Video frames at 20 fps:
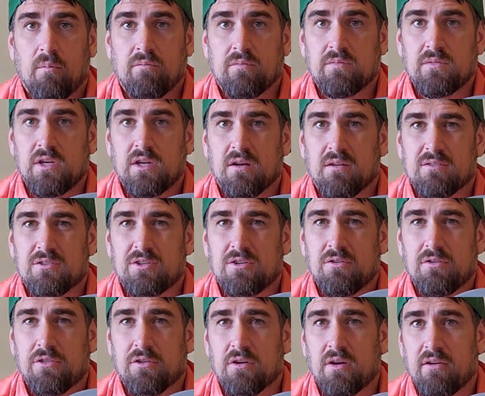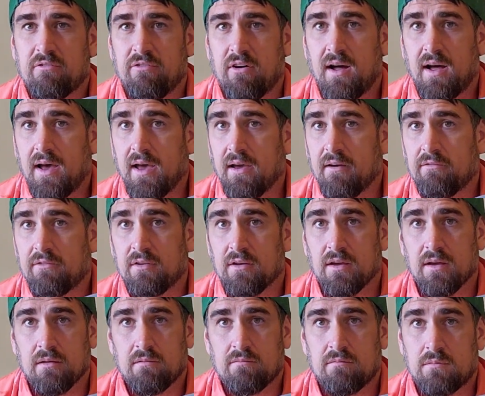You know, 235
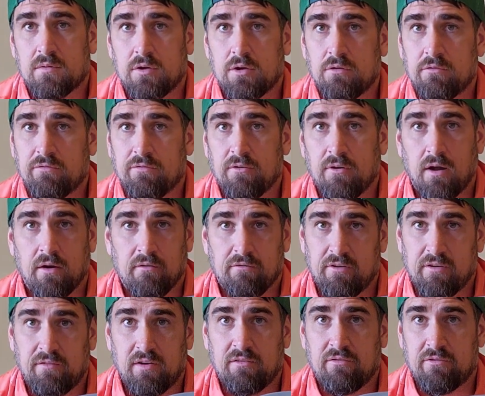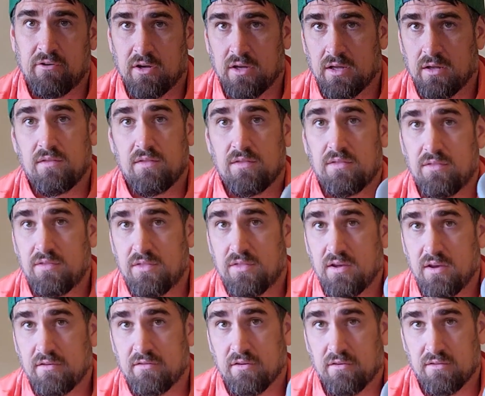to 250 foot,
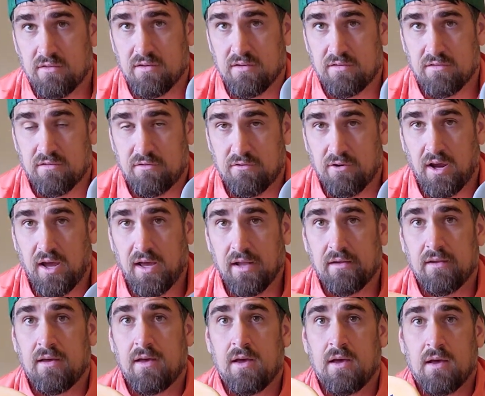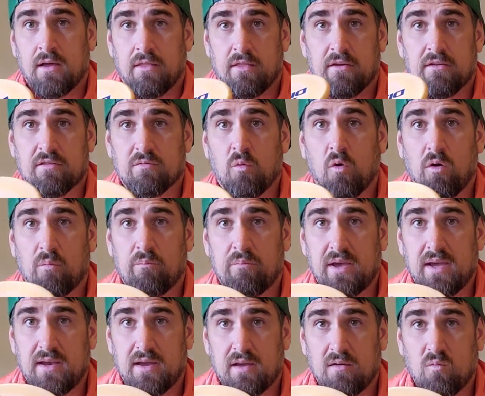this is great. This more
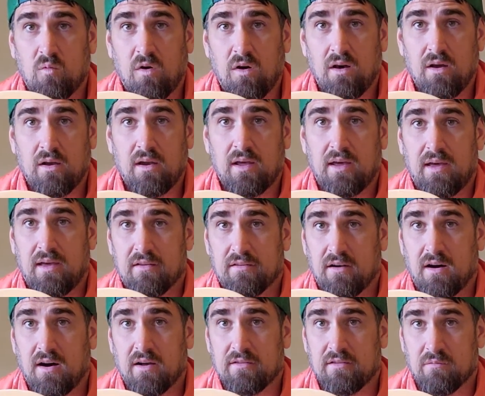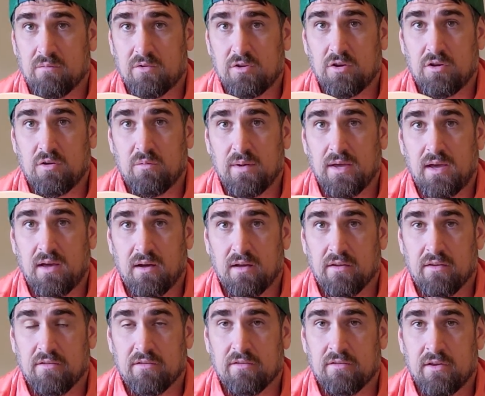beat-in one is awesome too
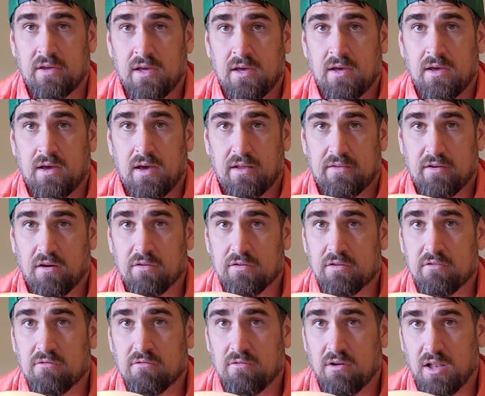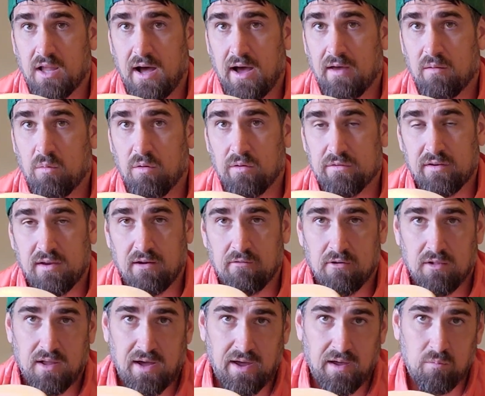because it's also reliable. It's got
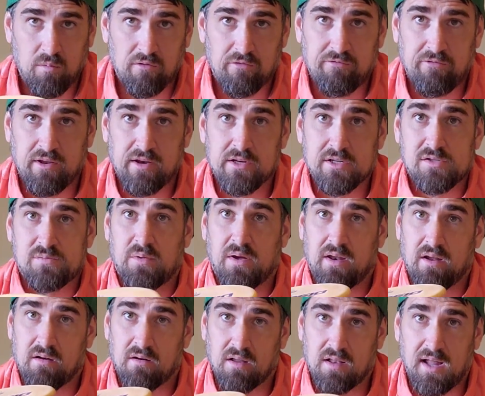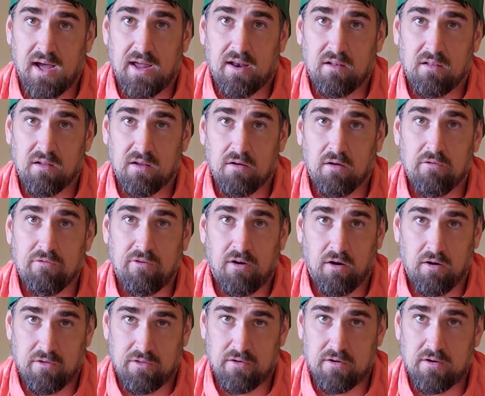reliable finish, but it'll glide a little
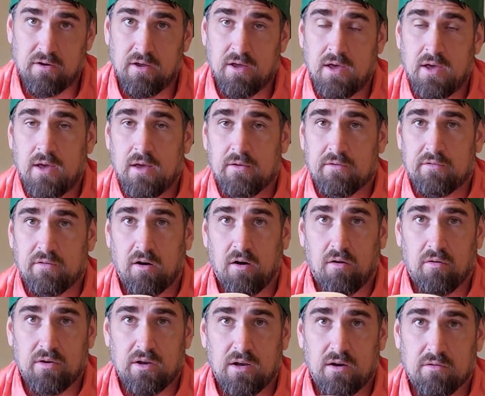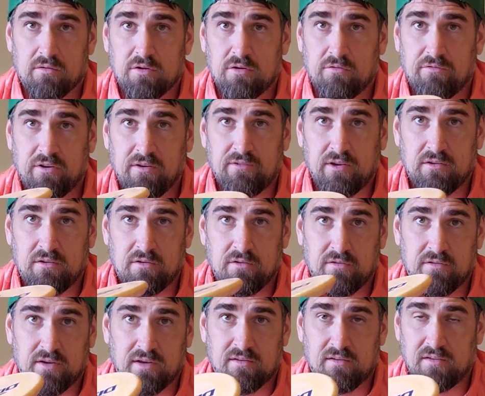farther. So, you know, 250,
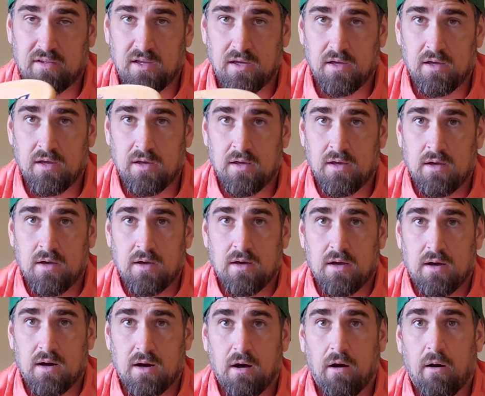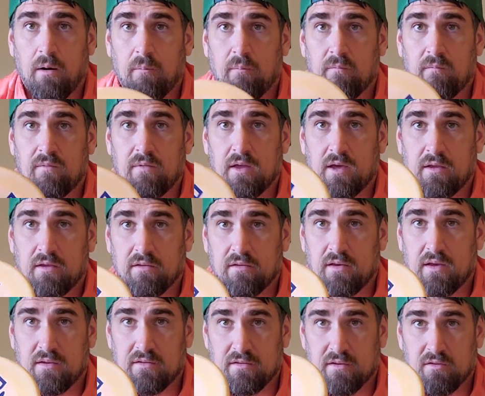260
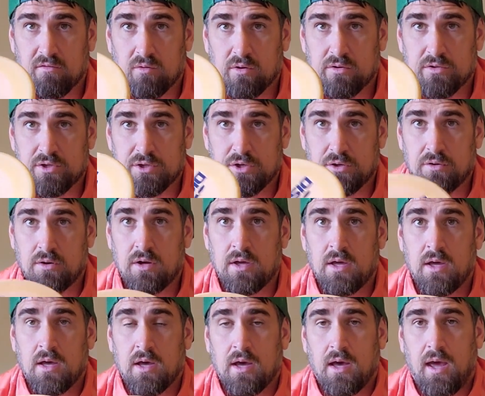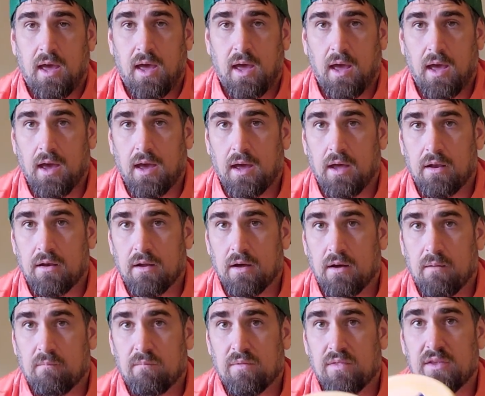is this one too. And
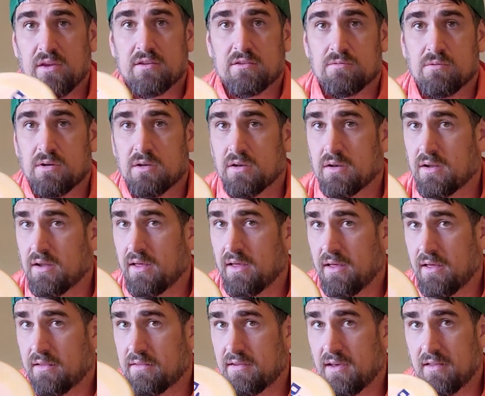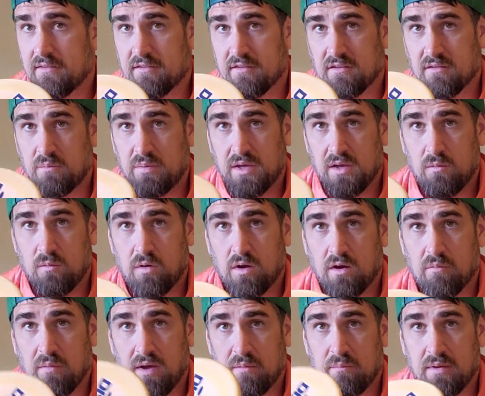this one tends to be one of
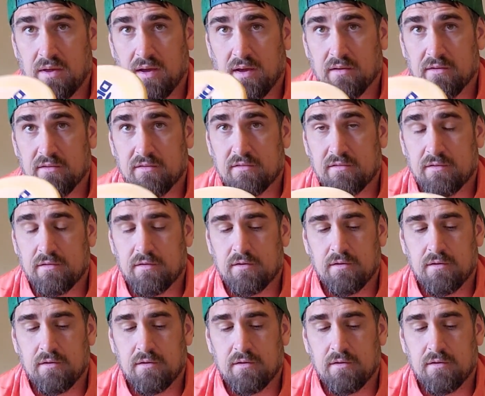my biggest